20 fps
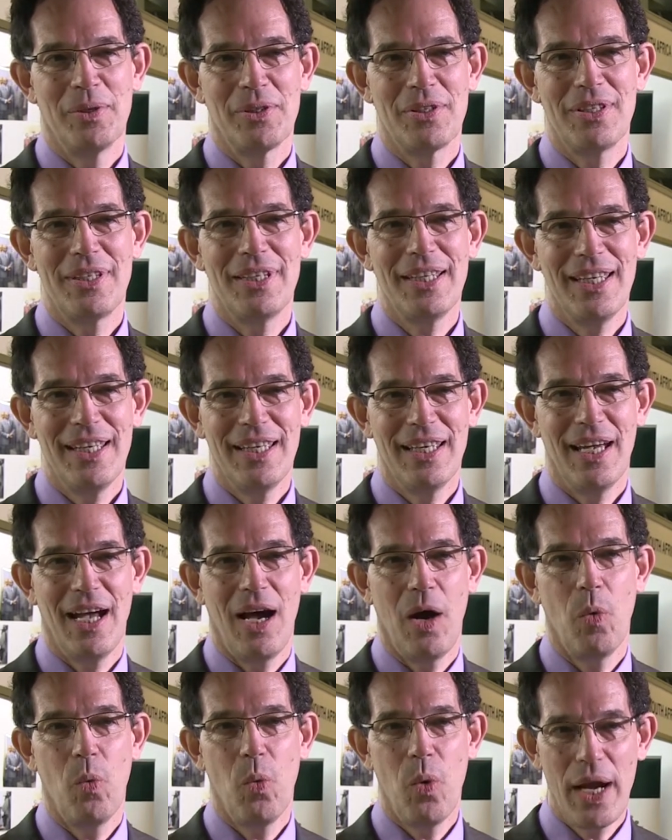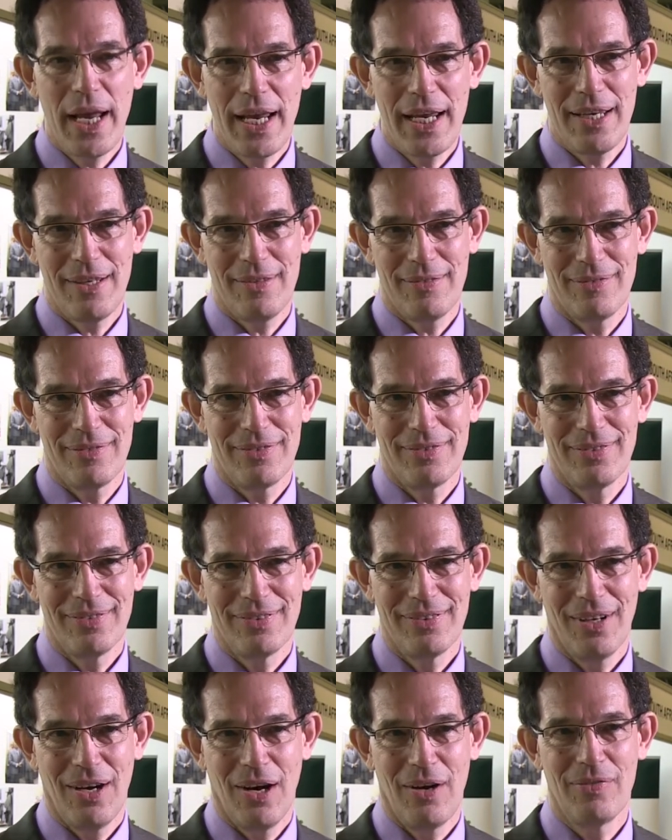see a wave
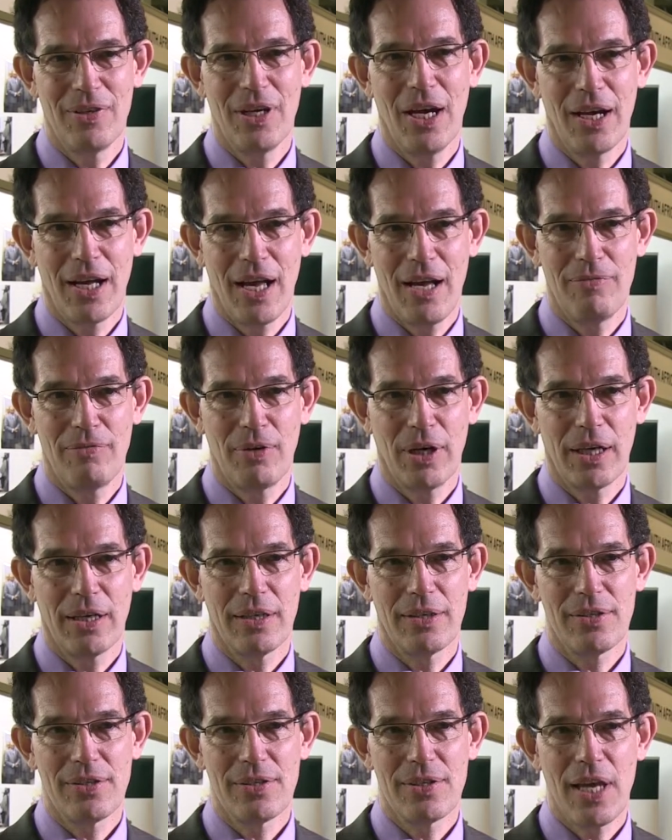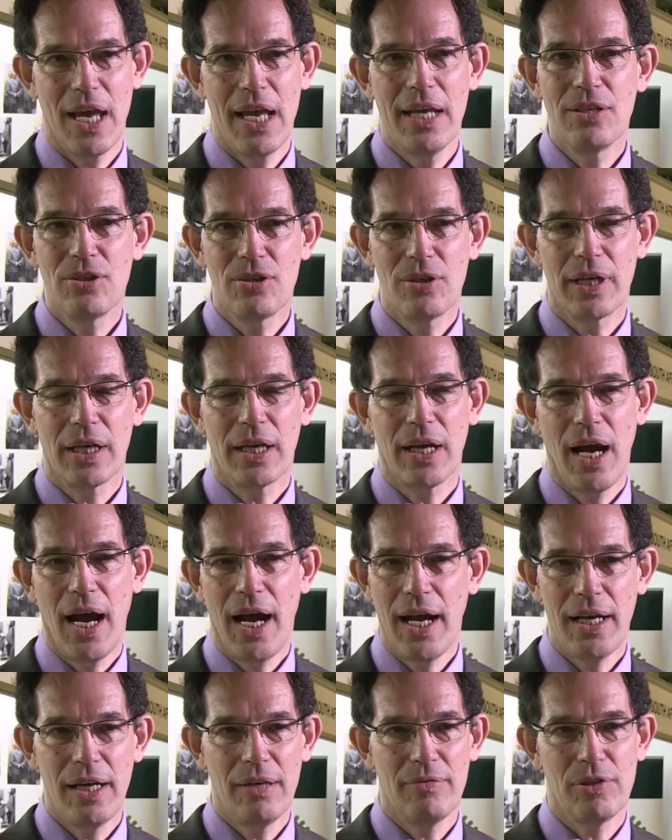of young Africans entering
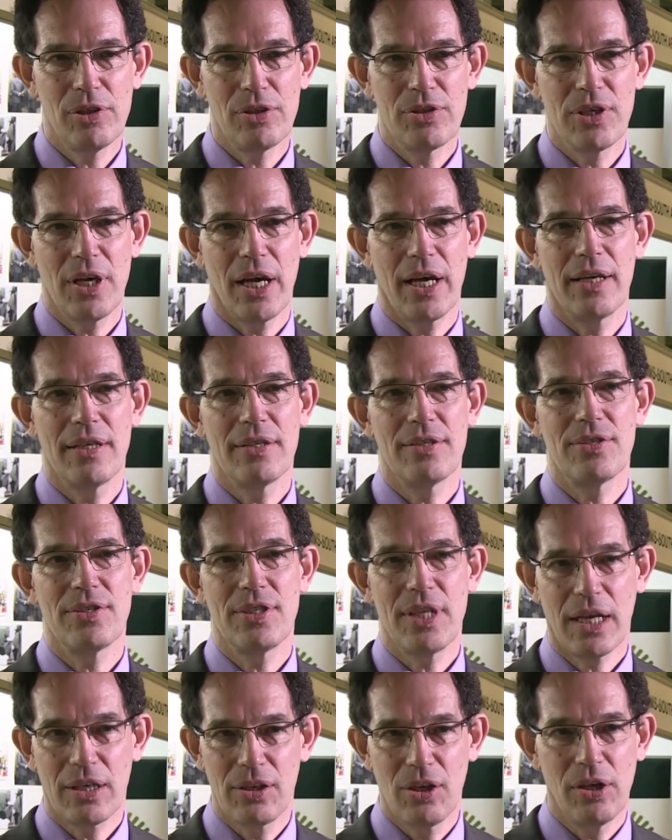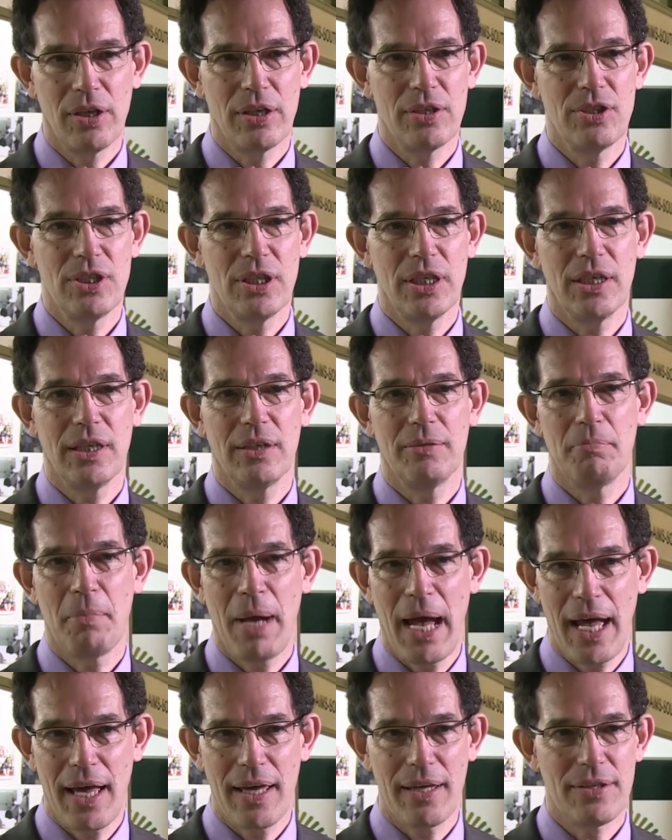high-level science, technology,
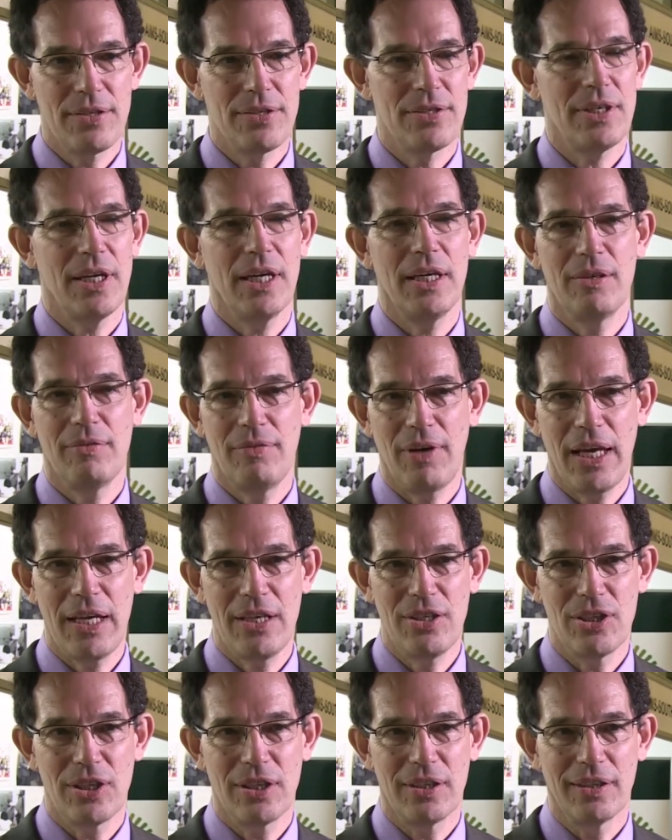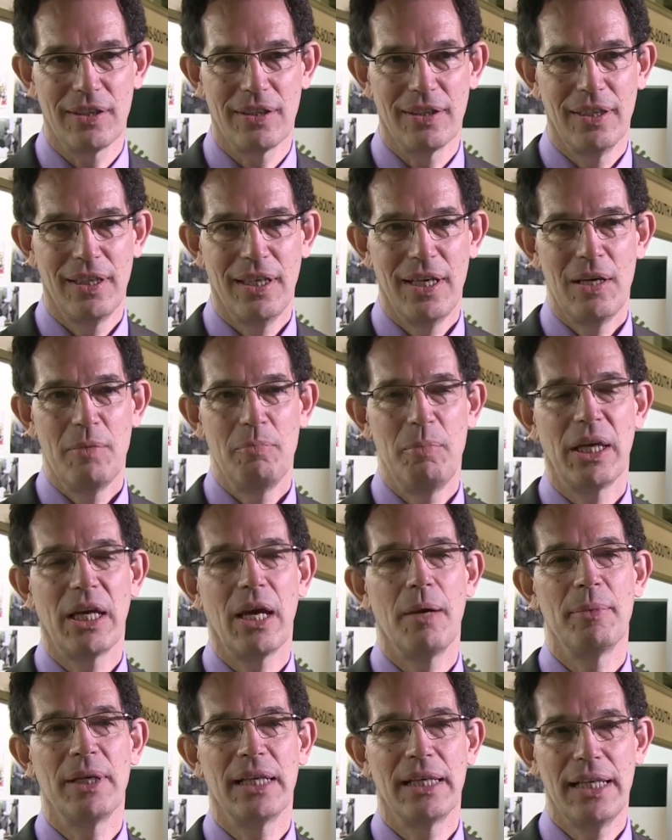maths, innovation,
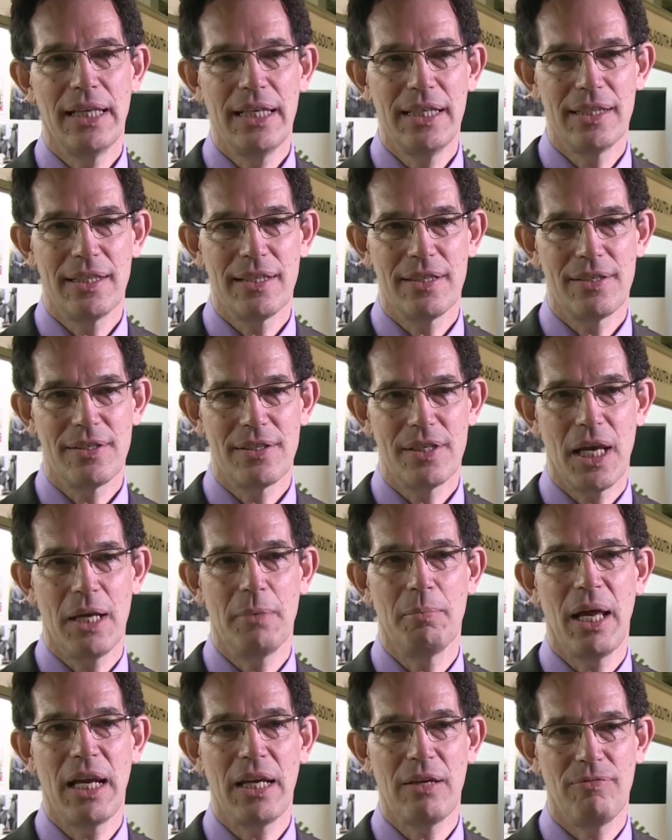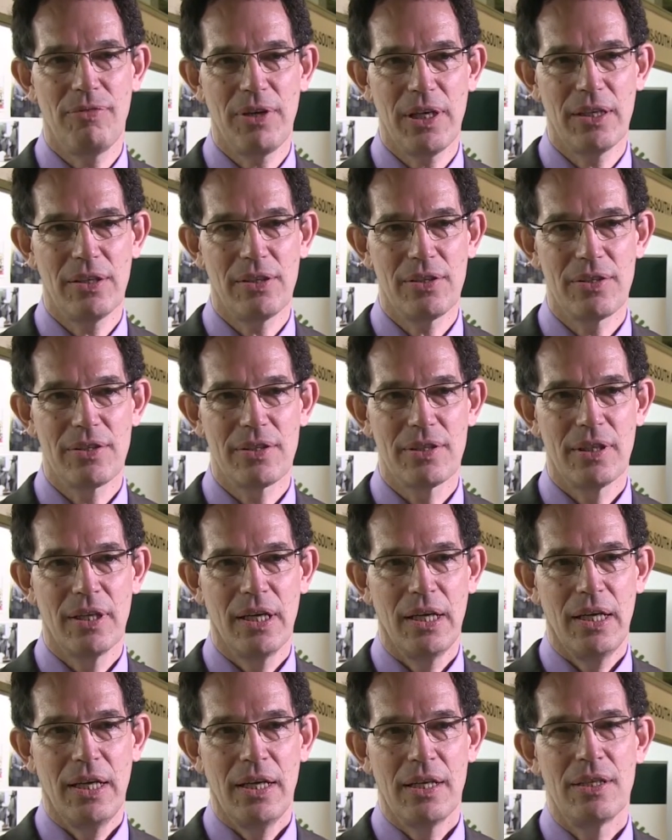becoming leaders in many fields.
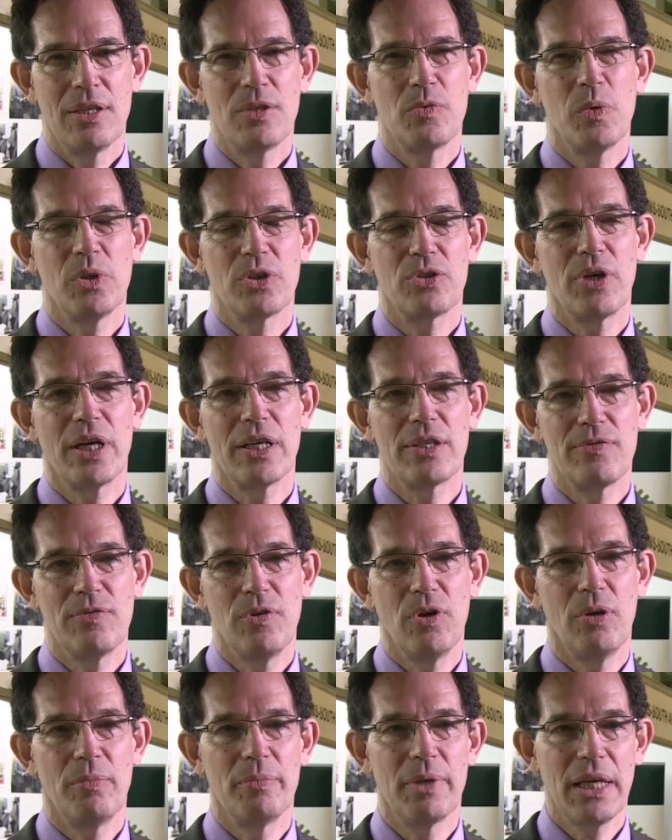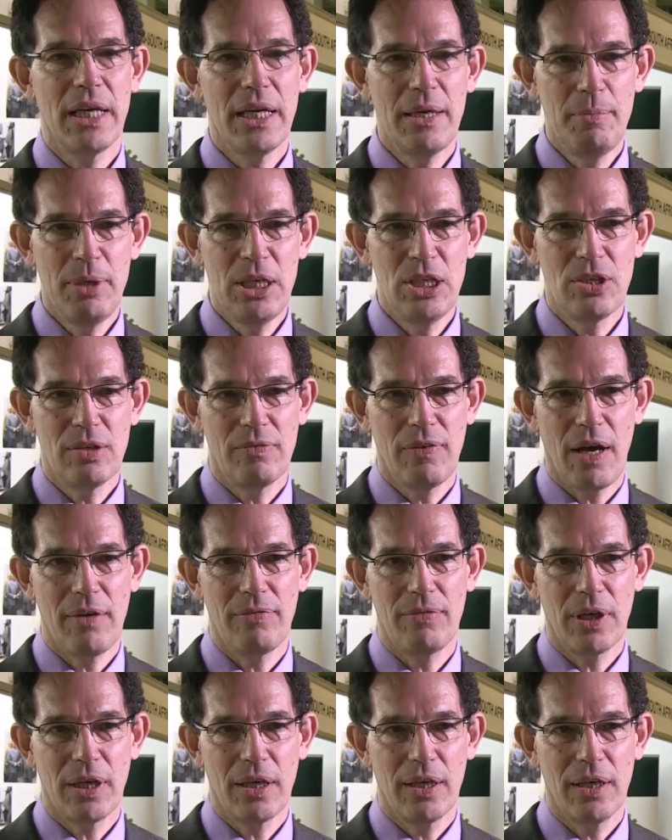This will transform the image of
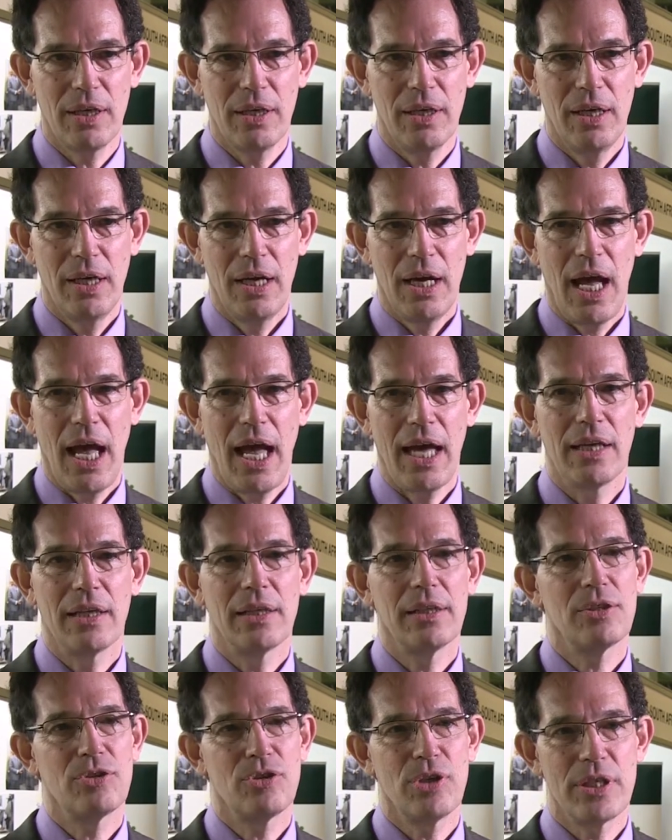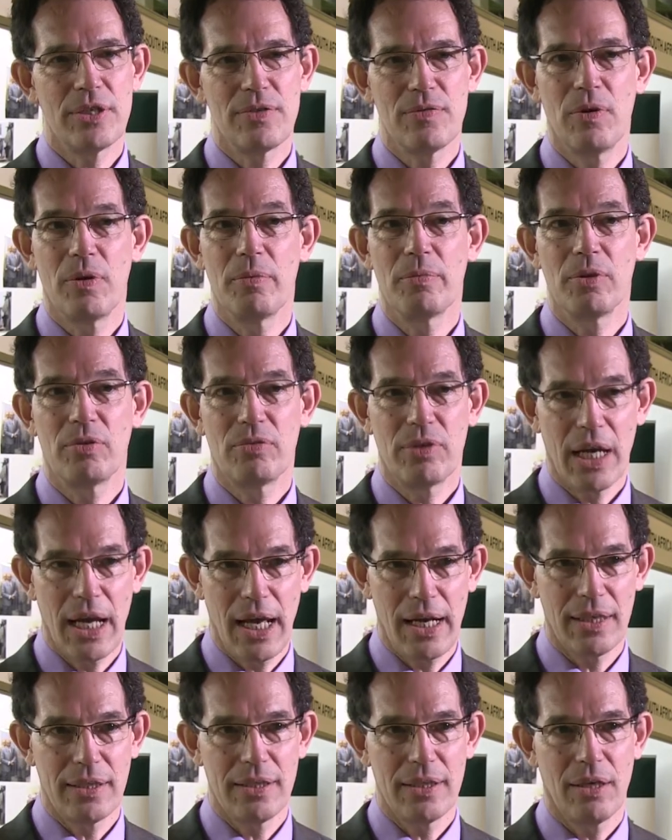Africa, and it'll transform the
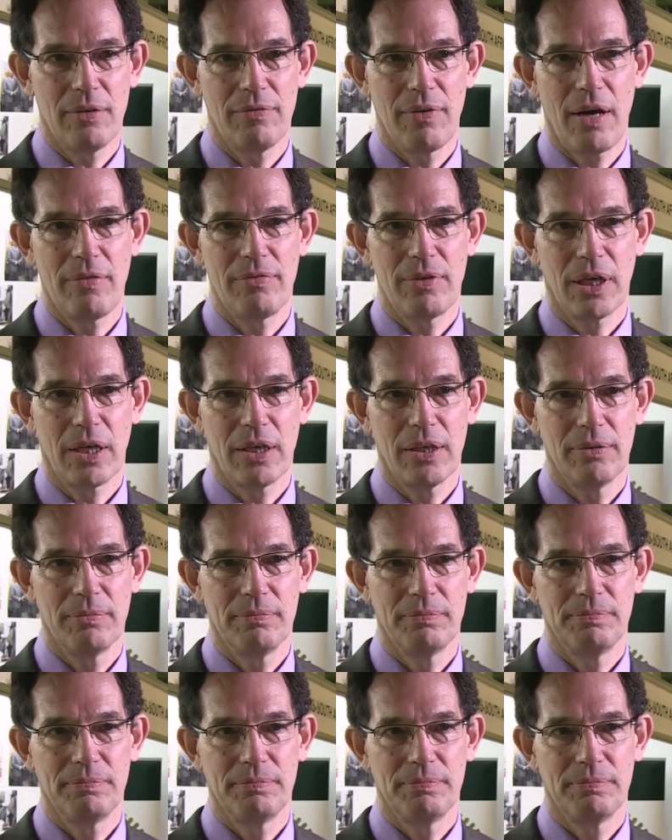reality of Africa.